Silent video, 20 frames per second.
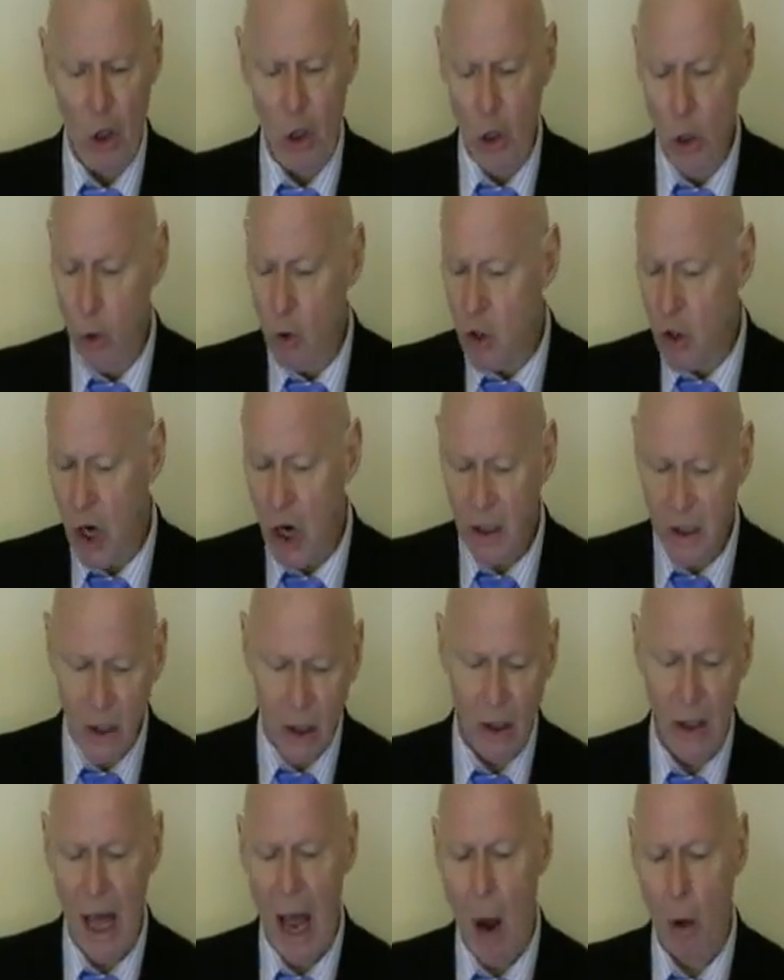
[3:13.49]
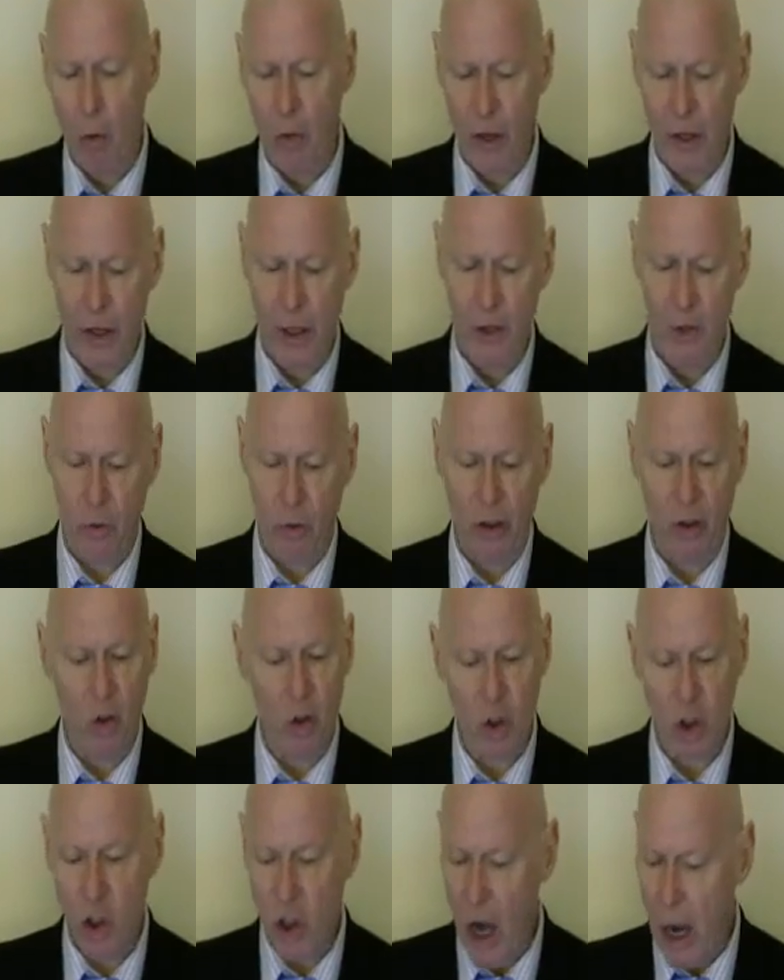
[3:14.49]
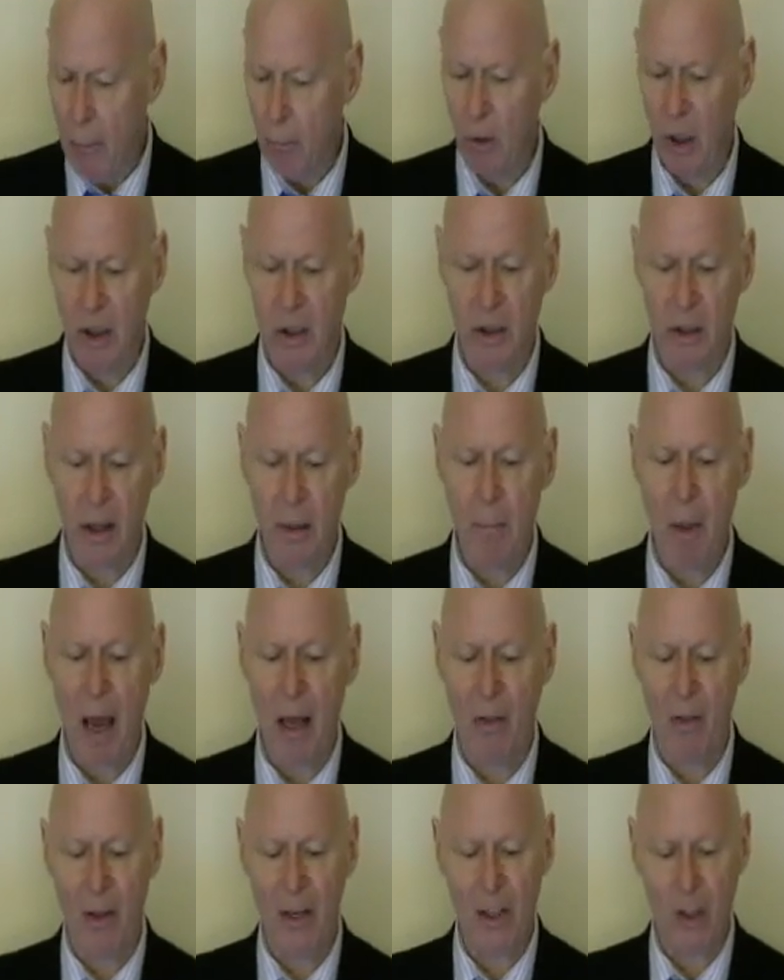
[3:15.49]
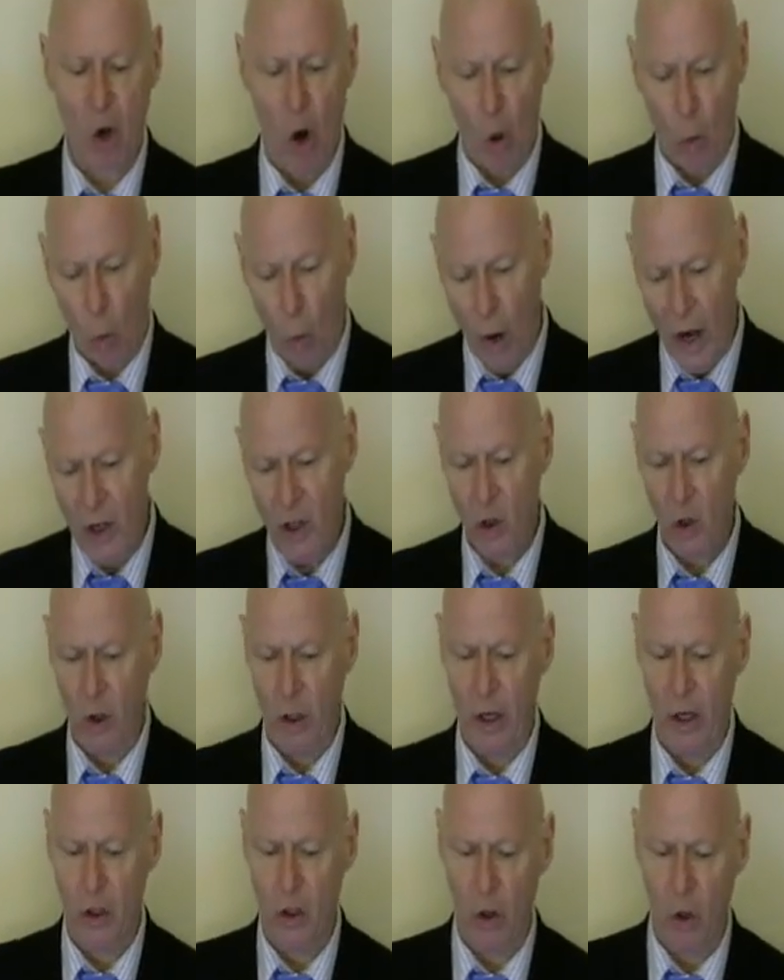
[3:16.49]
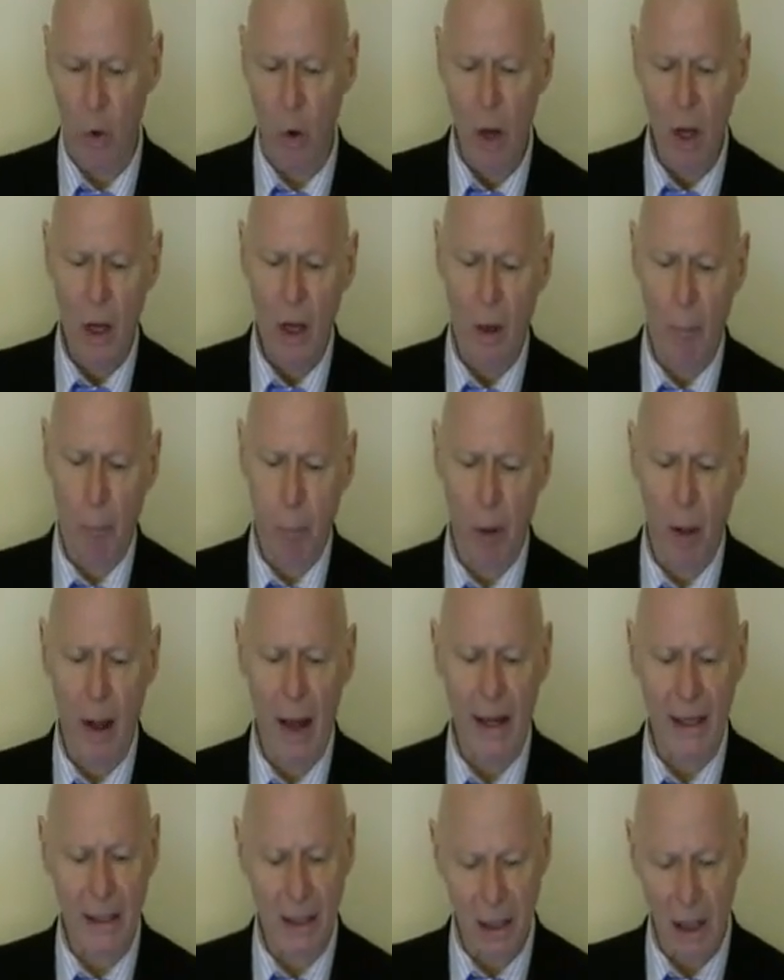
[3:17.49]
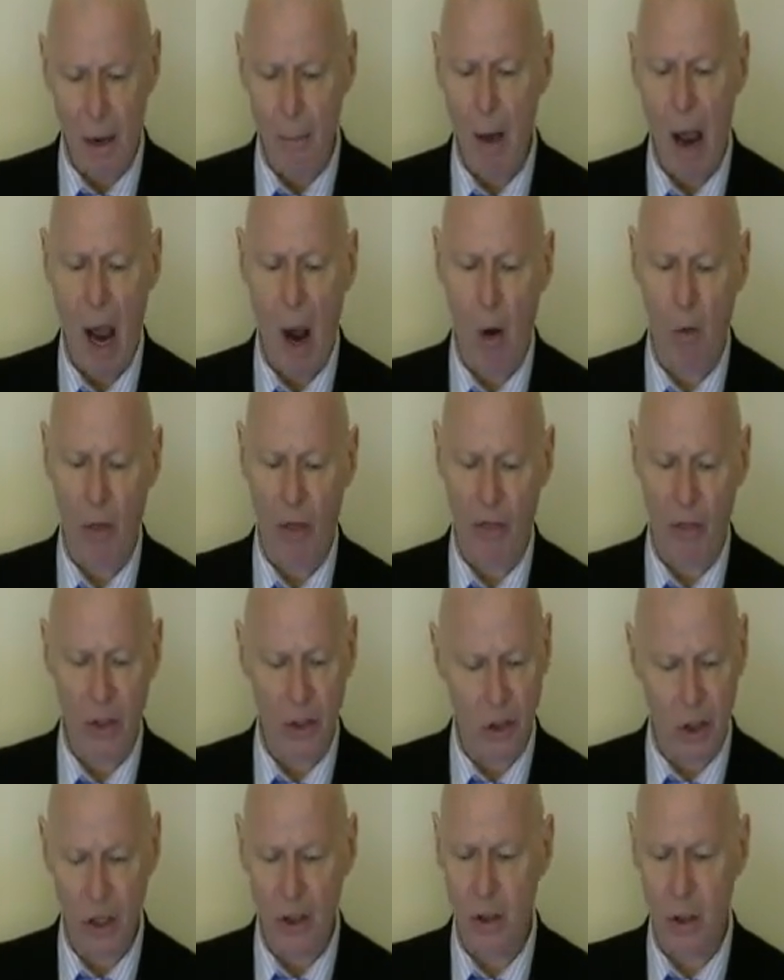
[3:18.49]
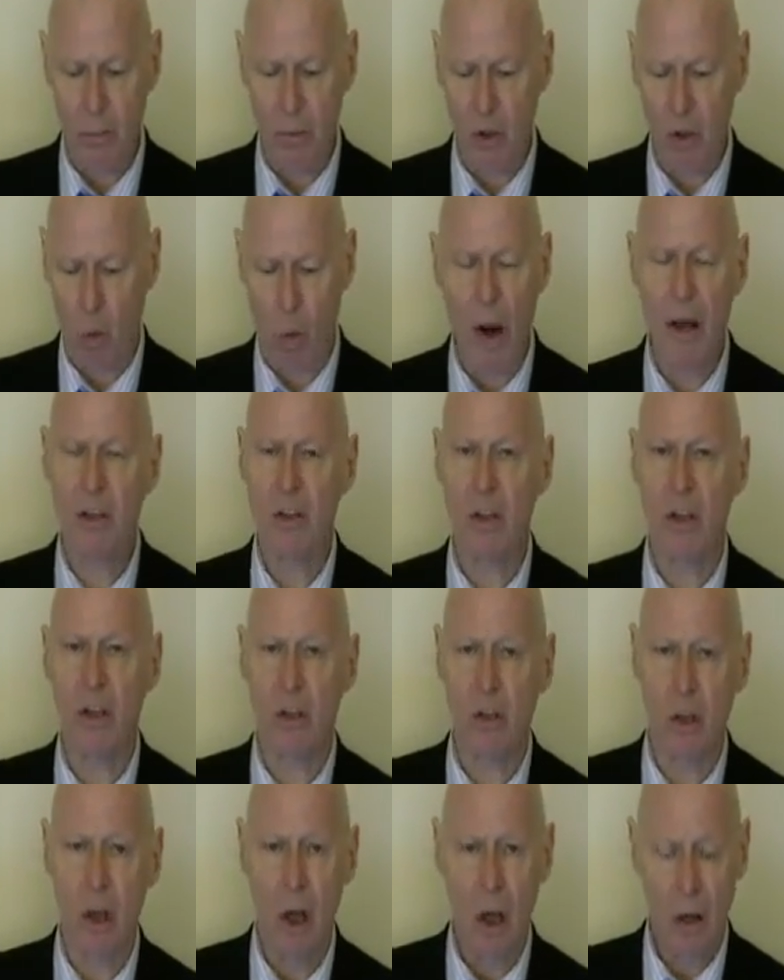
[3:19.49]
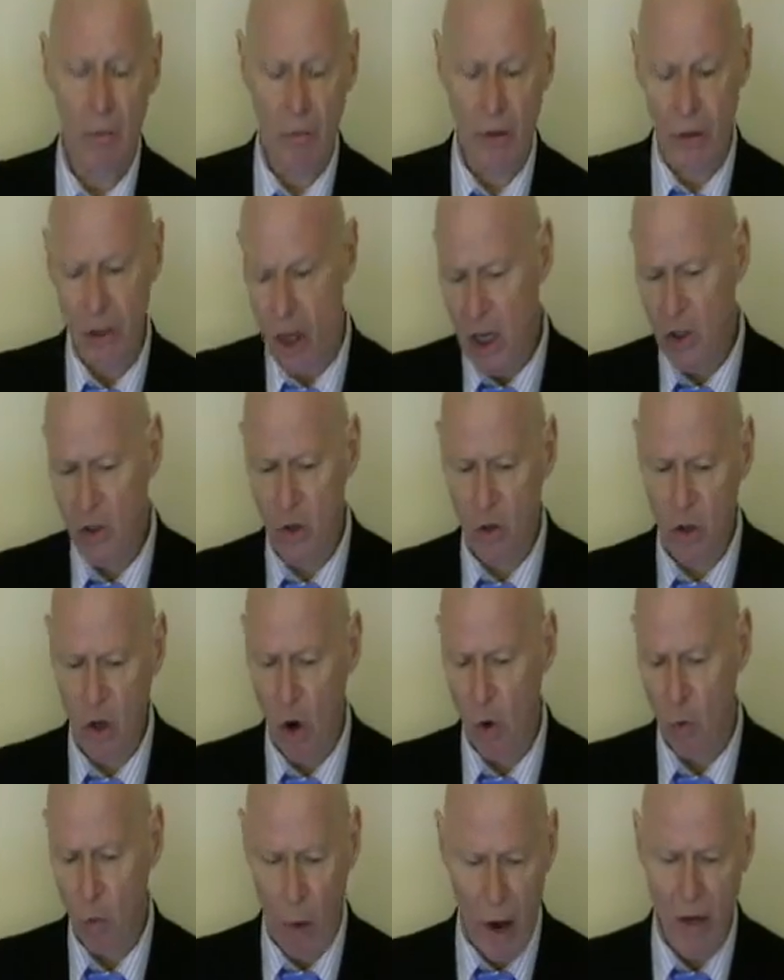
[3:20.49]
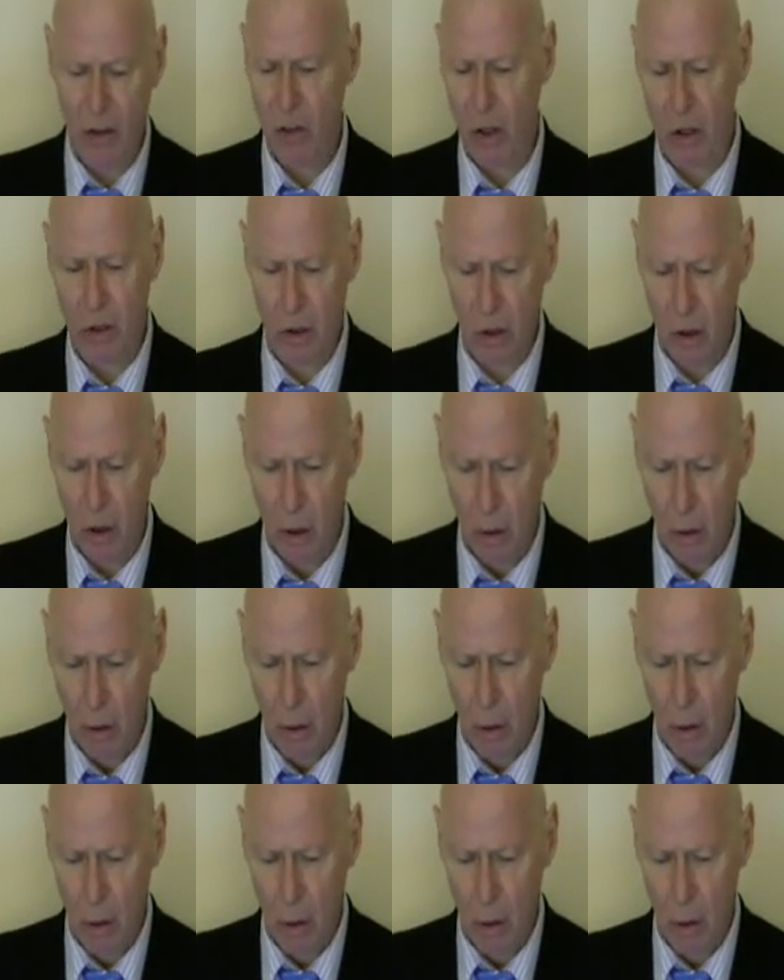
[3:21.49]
You just allowed the district to shamelessly make this a racial issue, implying somehow that the system is racist, the teachers are racist,